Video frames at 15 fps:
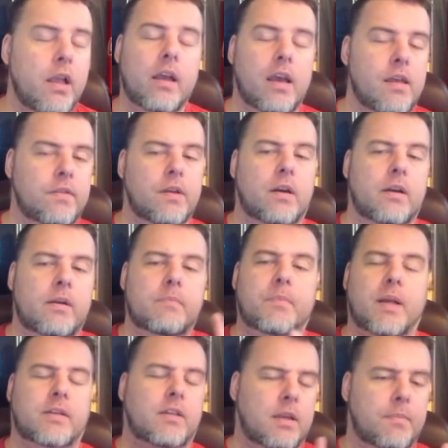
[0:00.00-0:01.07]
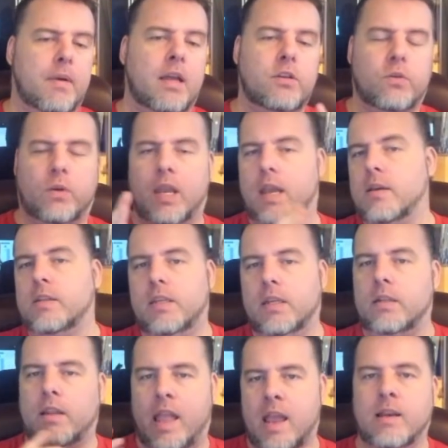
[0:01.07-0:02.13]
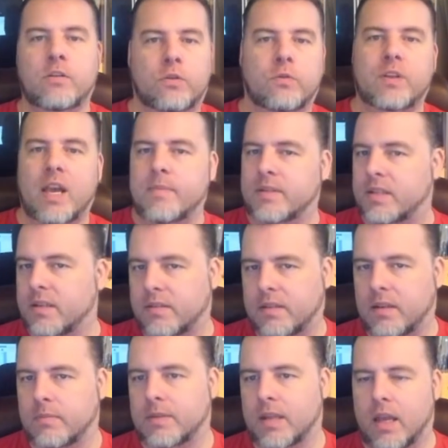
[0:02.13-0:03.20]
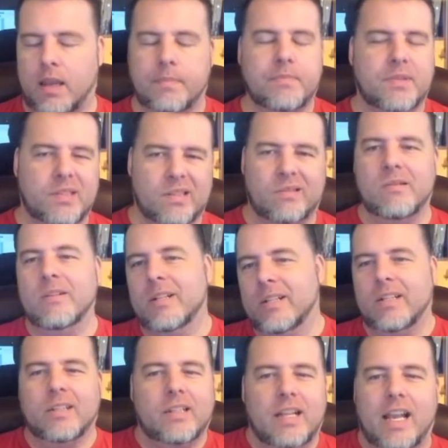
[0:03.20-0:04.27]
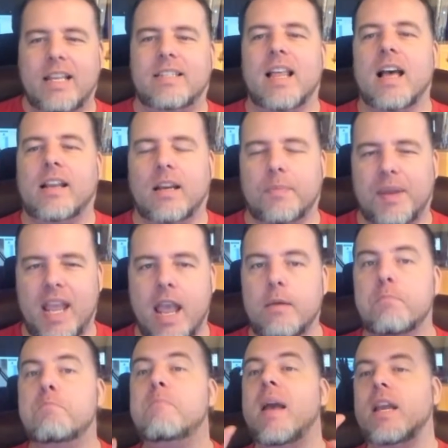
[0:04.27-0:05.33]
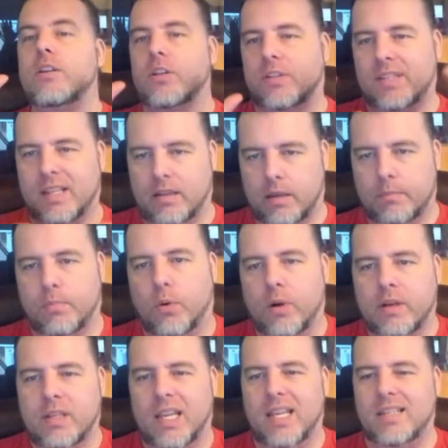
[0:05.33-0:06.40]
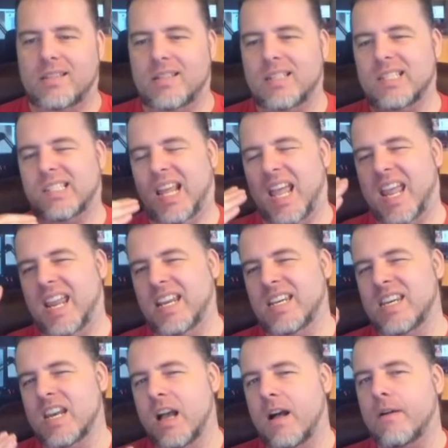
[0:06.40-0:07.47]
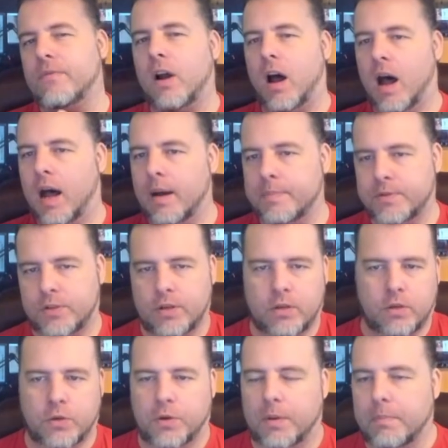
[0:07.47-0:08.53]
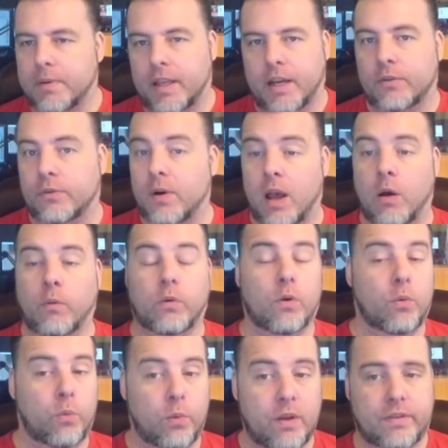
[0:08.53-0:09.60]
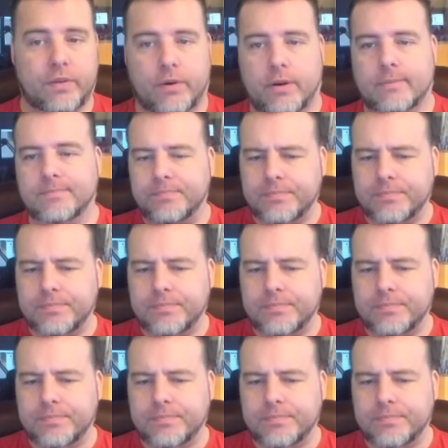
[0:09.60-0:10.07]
In theory, but keep in mind you can't heal and do damage at the same time. So it's not going to be a major selling point. It's just another option you can play around with her.